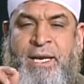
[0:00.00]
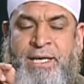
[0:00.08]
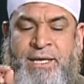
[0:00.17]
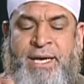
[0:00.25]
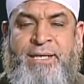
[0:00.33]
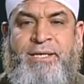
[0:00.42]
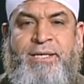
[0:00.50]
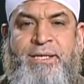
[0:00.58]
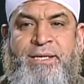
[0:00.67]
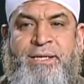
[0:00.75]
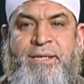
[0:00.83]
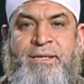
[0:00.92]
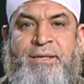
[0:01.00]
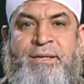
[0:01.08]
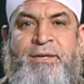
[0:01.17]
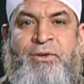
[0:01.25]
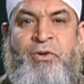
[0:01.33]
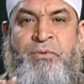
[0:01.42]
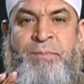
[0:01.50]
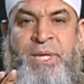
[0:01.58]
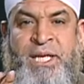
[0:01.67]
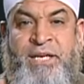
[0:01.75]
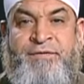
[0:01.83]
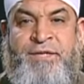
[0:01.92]
unless your
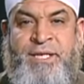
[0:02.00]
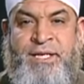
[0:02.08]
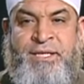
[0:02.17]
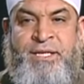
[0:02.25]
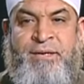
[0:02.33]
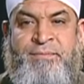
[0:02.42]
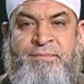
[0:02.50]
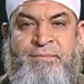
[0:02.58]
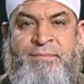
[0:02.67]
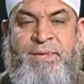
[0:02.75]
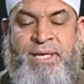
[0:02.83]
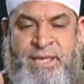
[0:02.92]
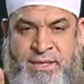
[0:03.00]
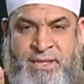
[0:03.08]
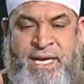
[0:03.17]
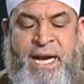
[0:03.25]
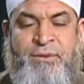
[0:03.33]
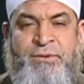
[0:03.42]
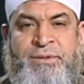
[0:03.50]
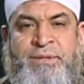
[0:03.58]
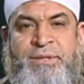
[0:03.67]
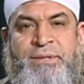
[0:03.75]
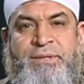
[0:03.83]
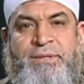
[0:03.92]
belief system is
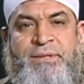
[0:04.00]
sound.